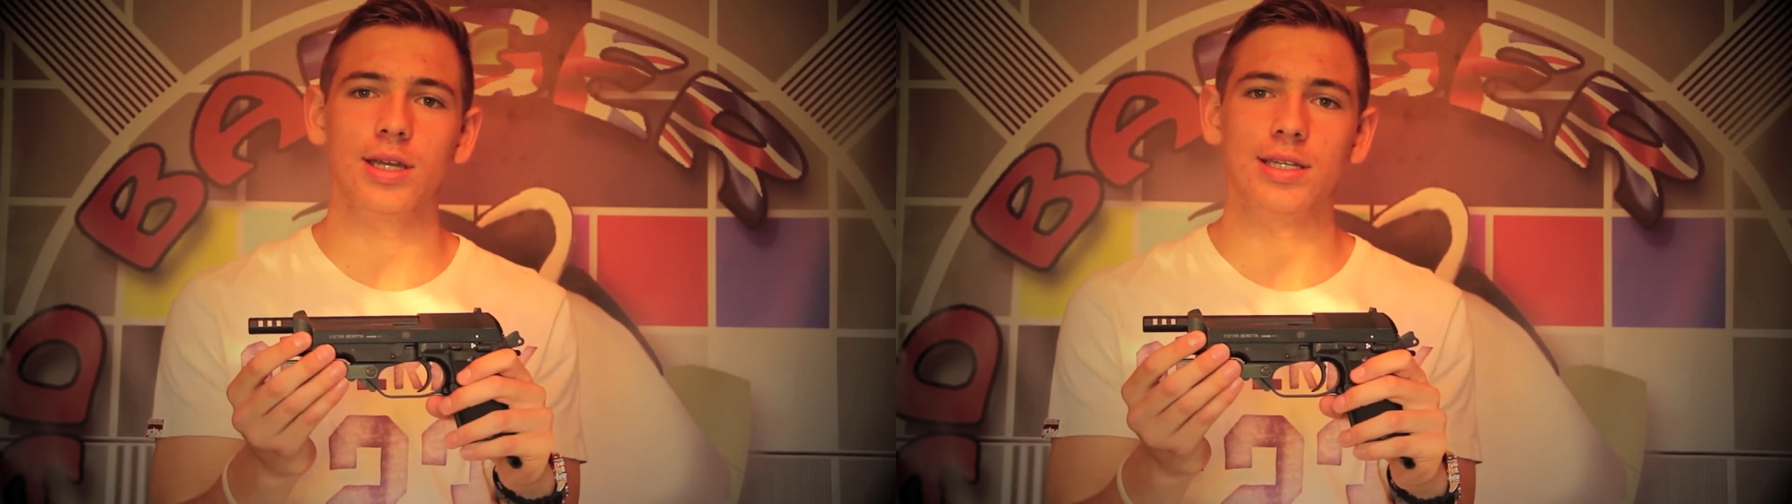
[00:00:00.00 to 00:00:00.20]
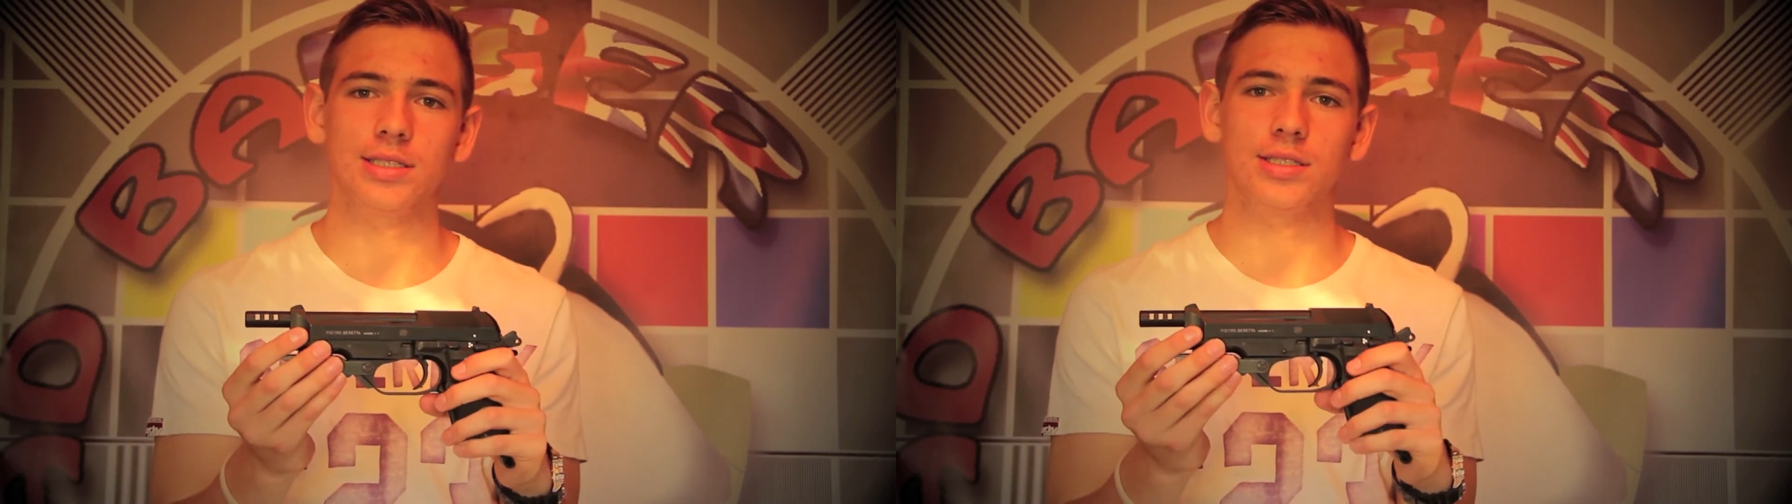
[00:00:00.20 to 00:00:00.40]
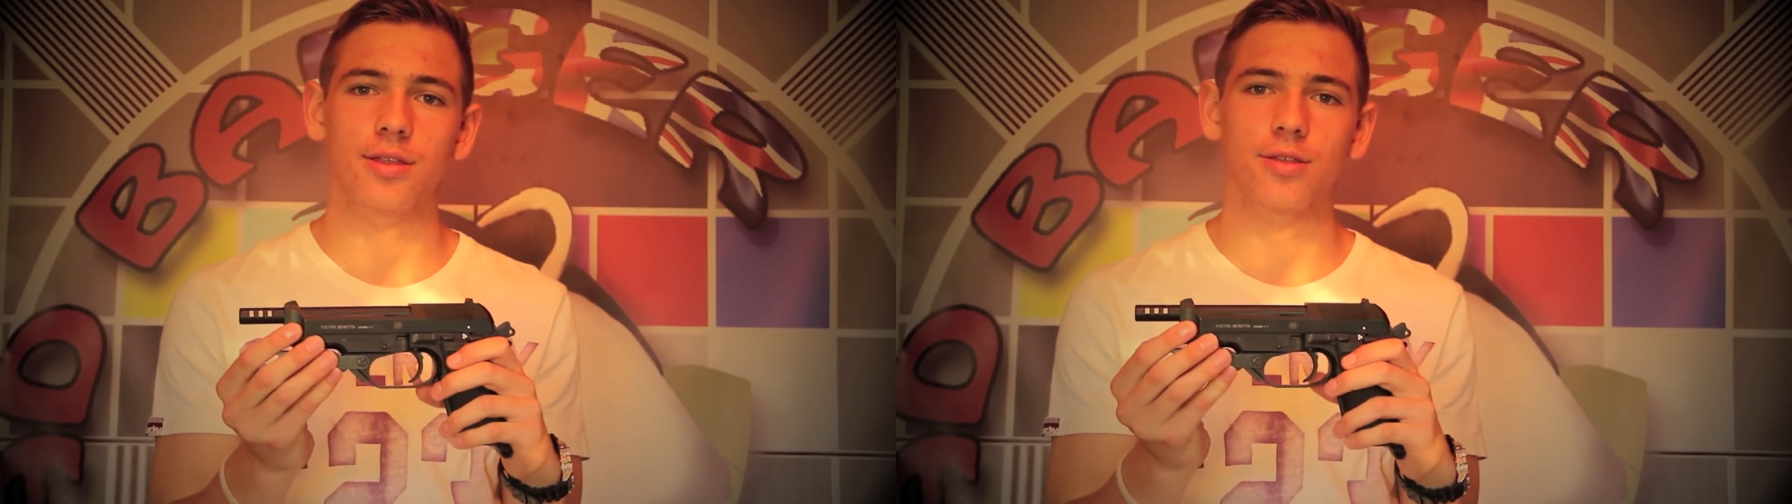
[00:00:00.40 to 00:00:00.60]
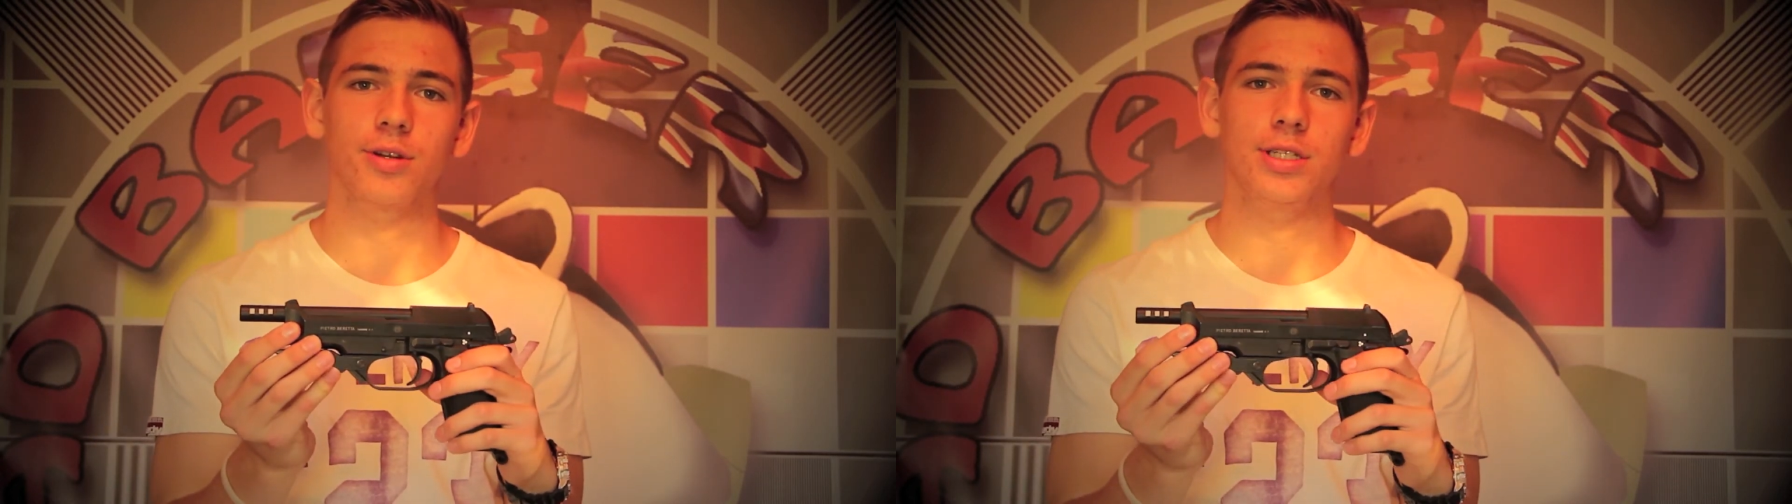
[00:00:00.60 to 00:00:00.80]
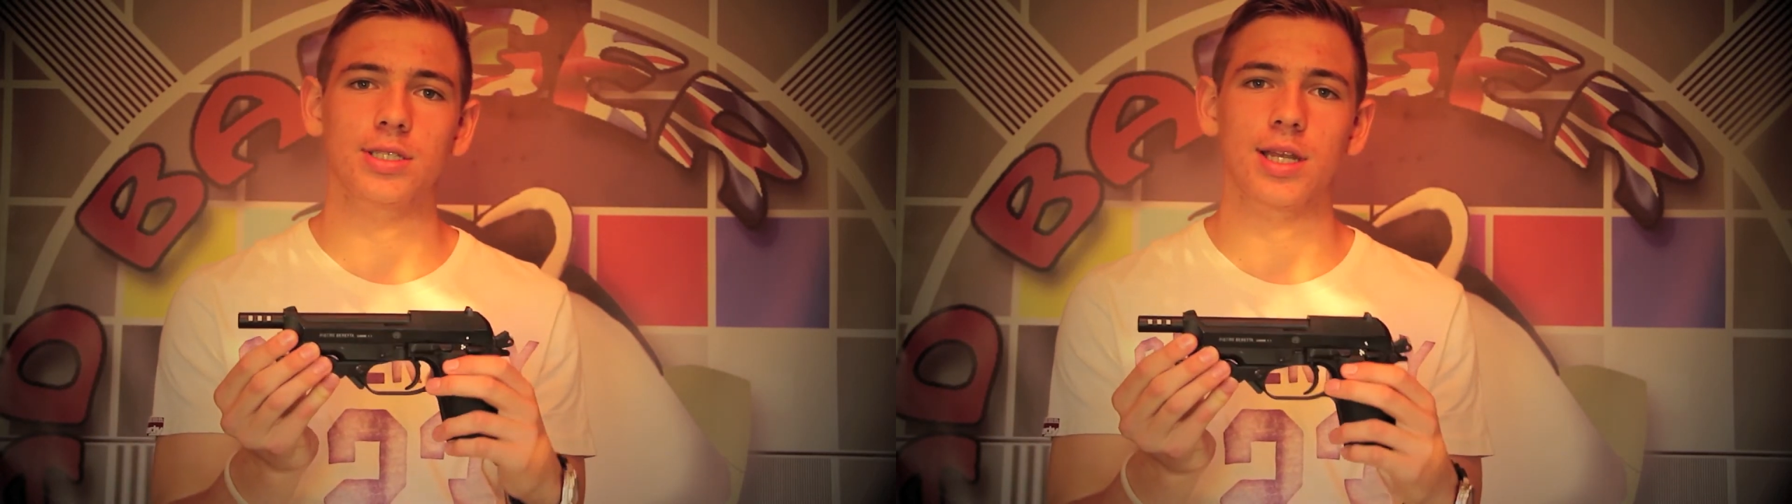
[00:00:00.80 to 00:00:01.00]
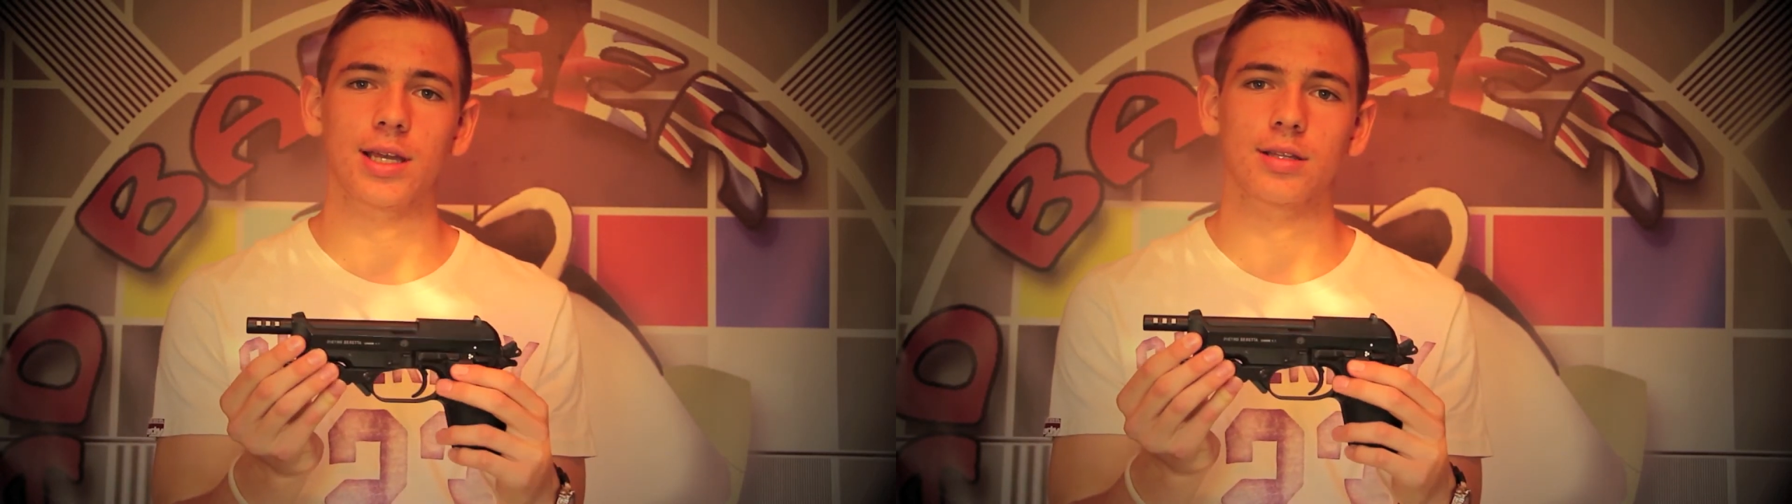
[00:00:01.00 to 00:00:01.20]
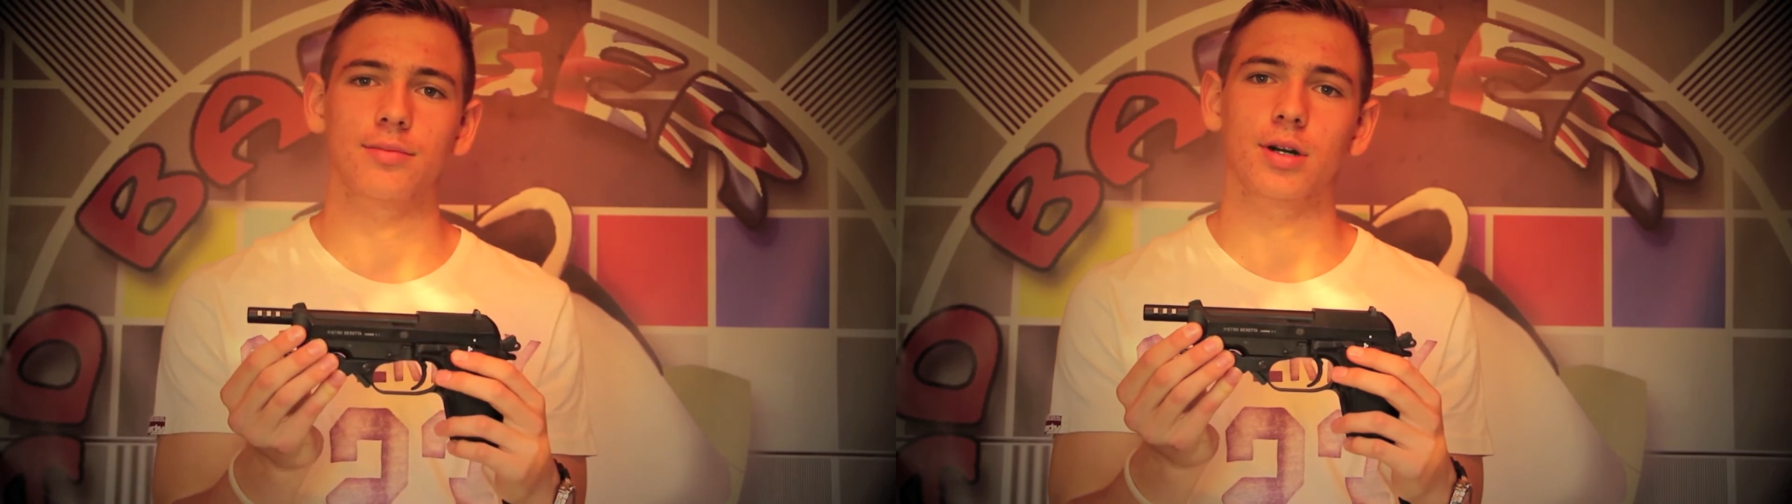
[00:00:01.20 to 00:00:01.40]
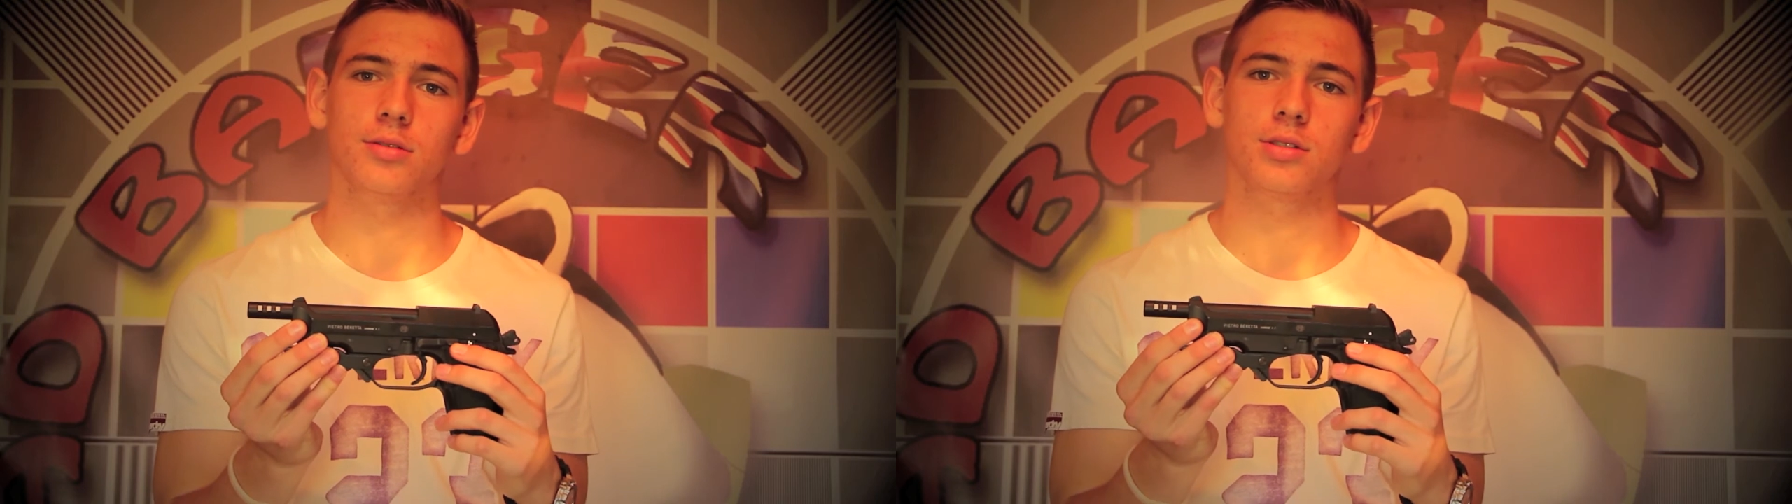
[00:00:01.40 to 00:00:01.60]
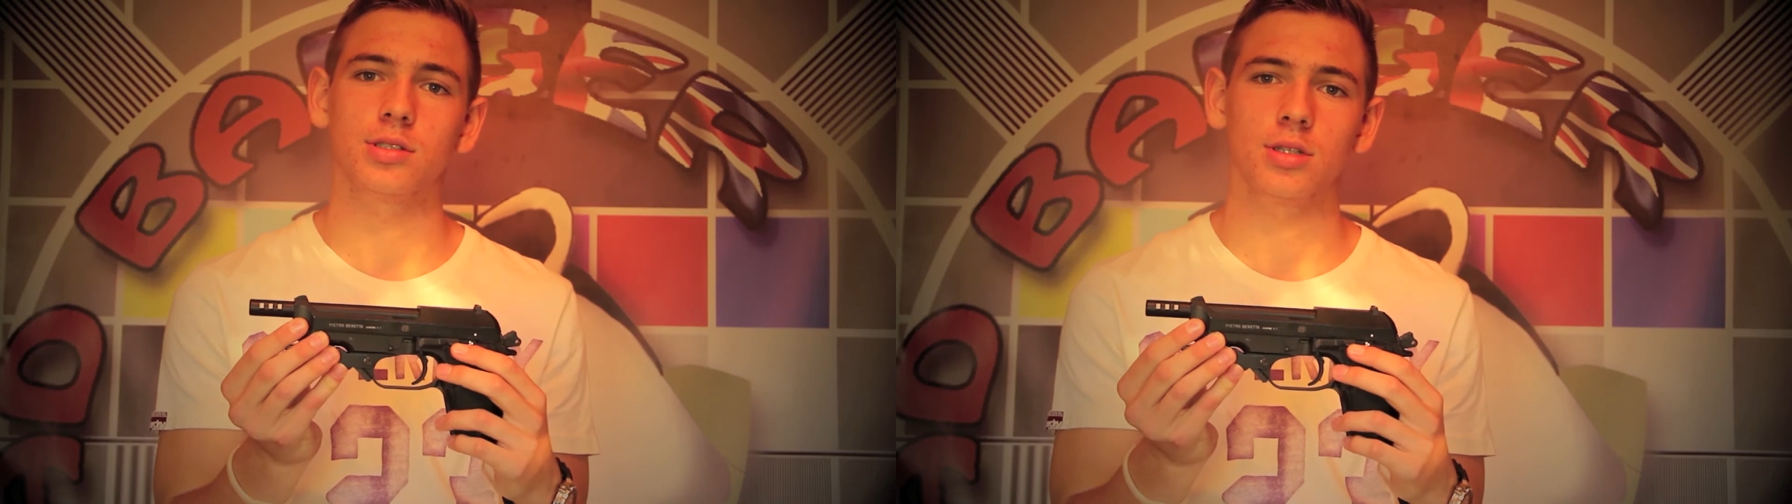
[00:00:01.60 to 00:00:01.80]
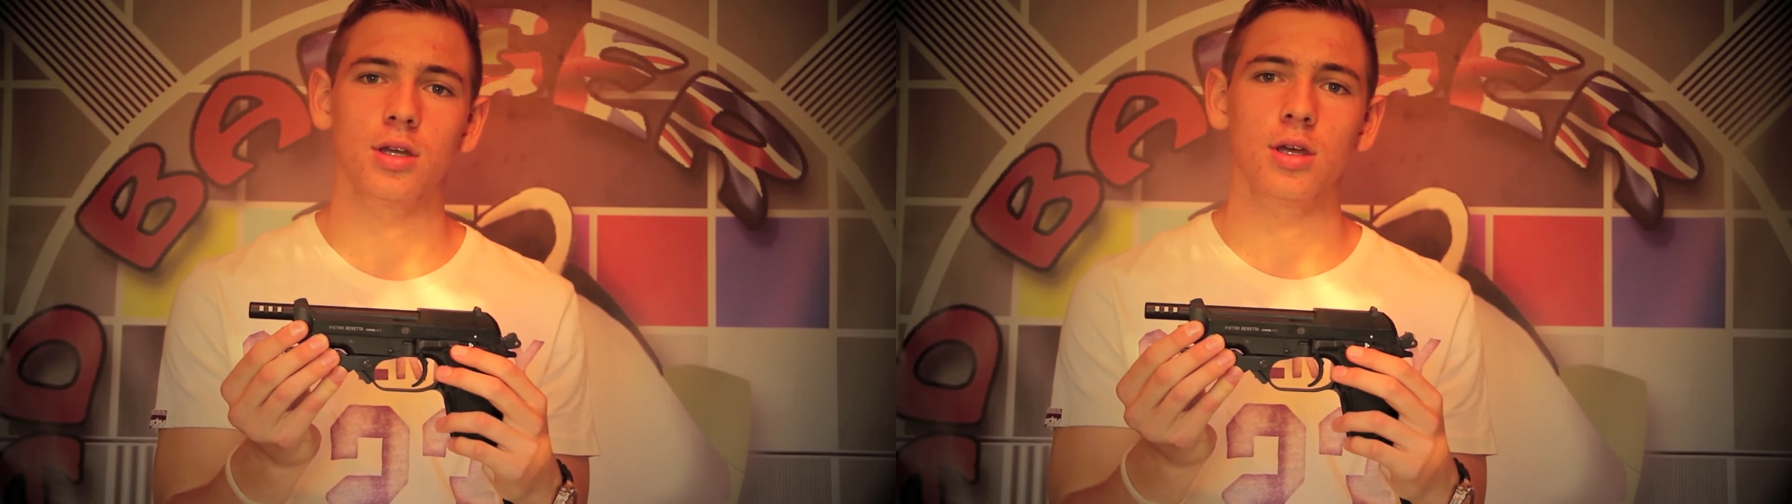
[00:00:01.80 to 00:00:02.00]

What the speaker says: is the 3 selector modes.